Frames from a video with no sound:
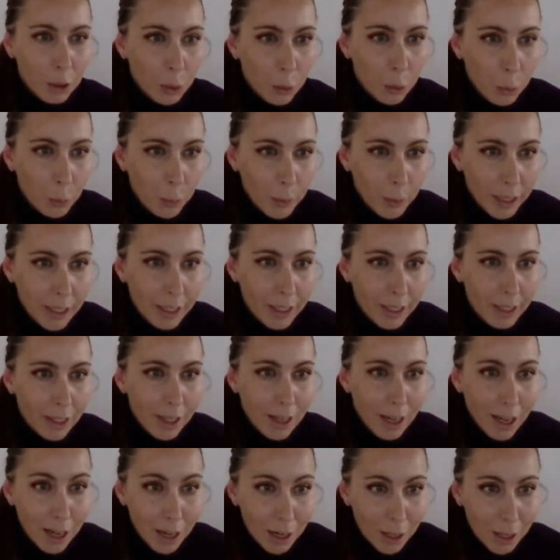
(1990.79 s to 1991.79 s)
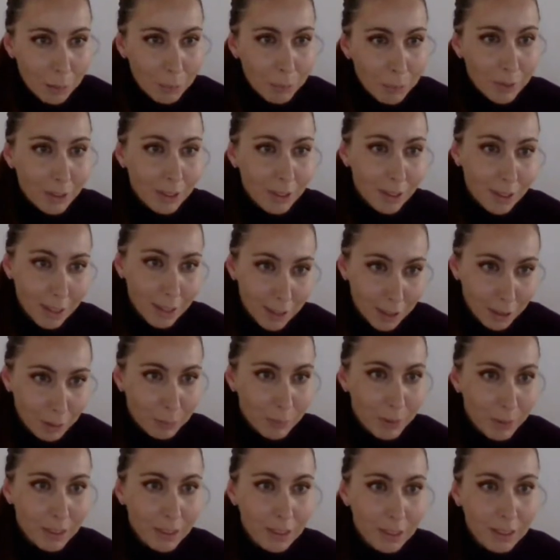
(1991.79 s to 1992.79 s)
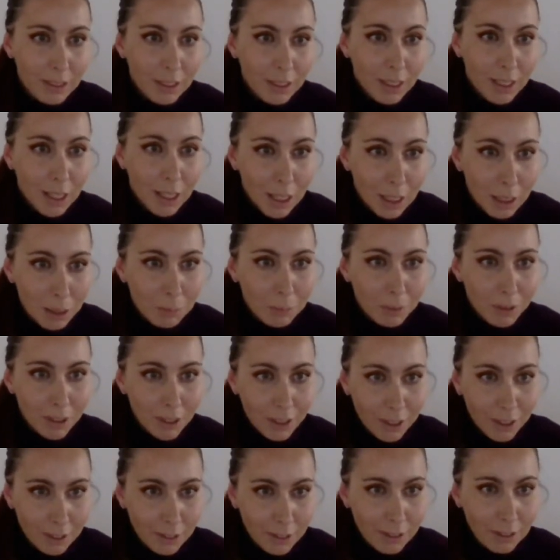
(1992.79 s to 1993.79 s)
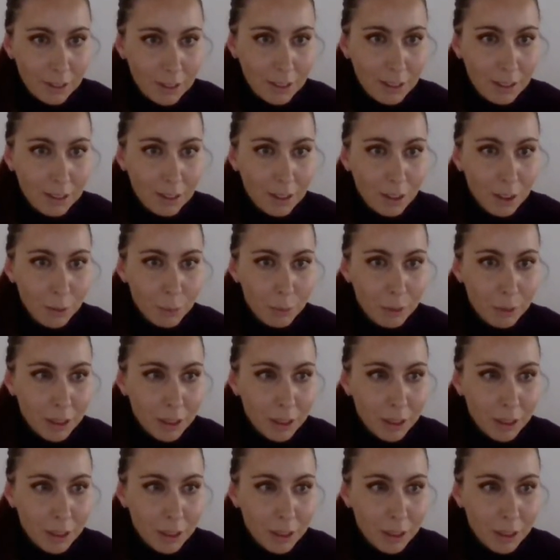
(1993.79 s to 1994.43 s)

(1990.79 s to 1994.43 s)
the way armed elements, armed entities,